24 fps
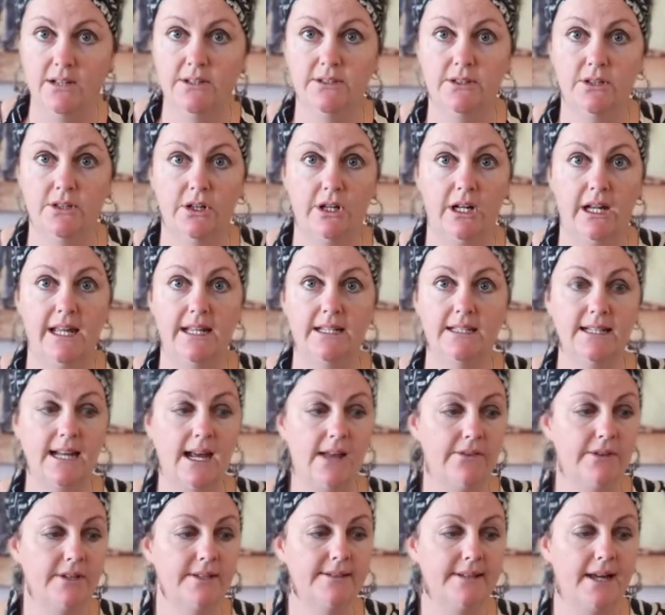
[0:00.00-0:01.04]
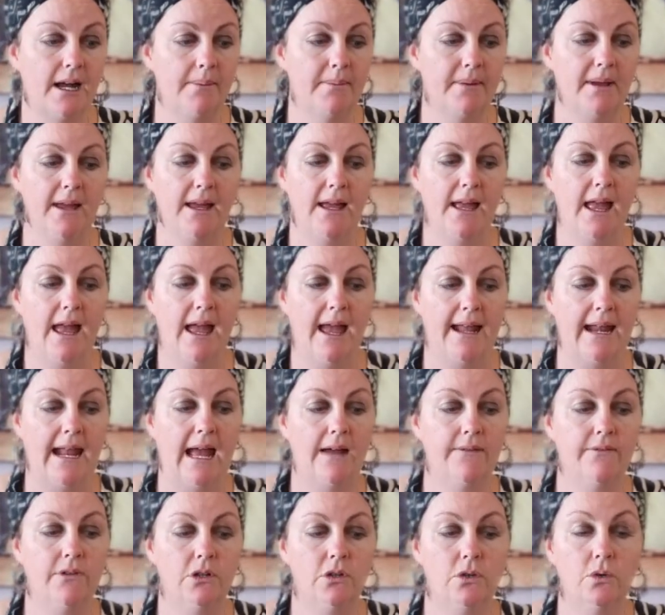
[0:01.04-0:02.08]
So let's cut this up and
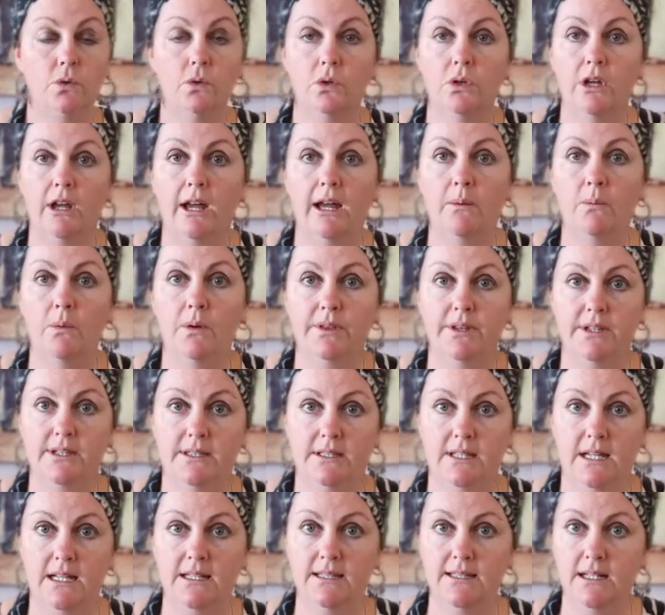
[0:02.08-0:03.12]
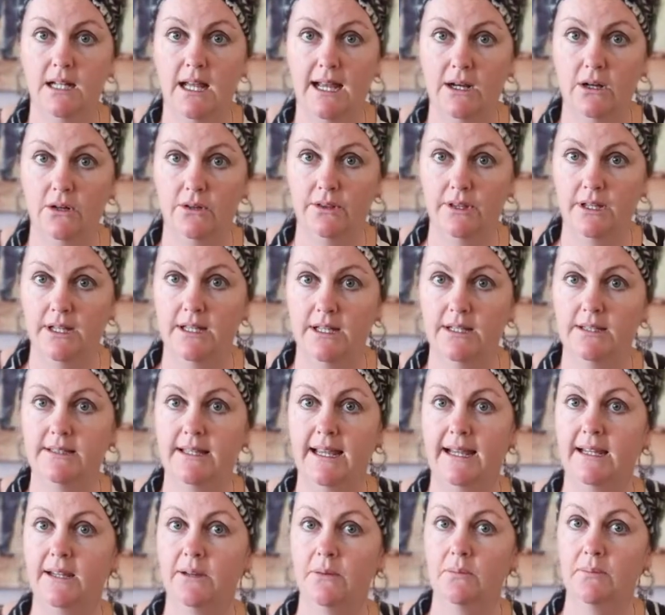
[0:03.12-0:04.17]
have a look at what the seeds are like on this
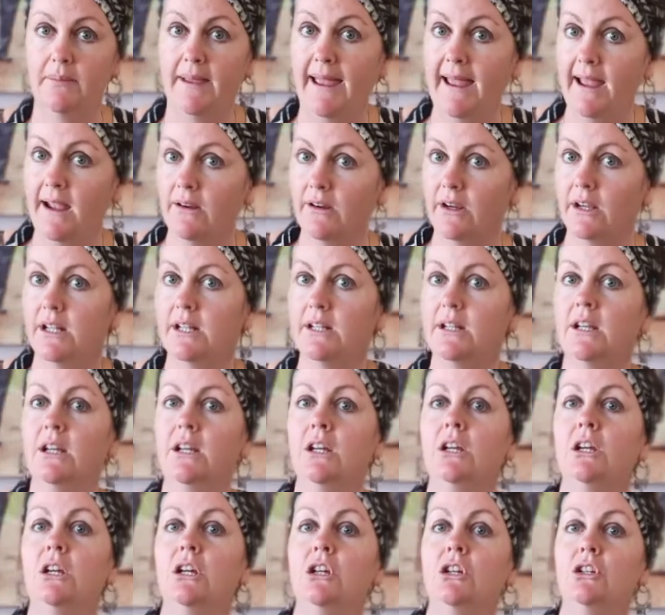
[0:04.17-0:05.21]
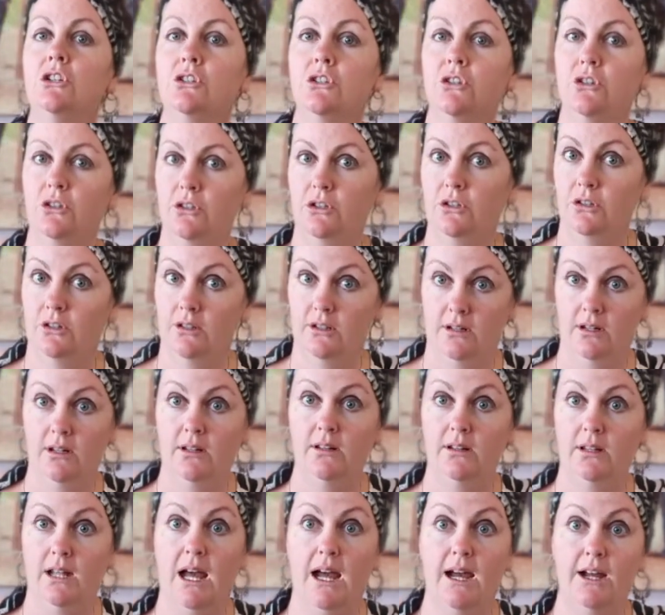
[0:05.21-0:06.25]
and compare it to the
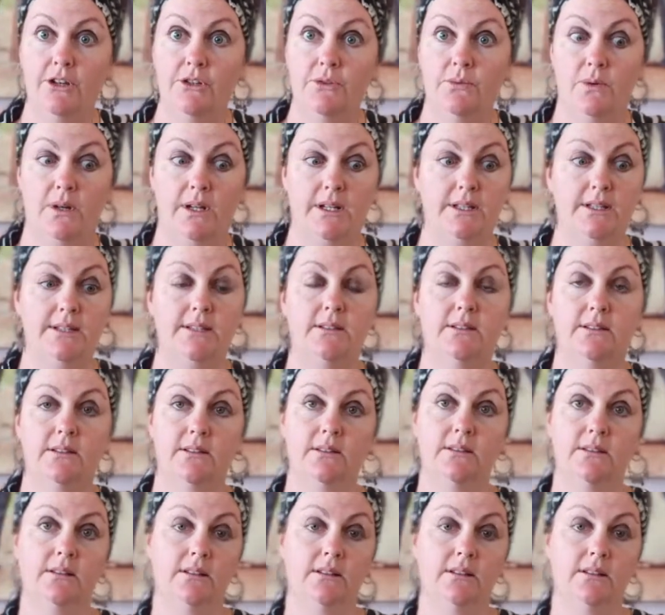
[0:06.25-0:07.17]
large ones.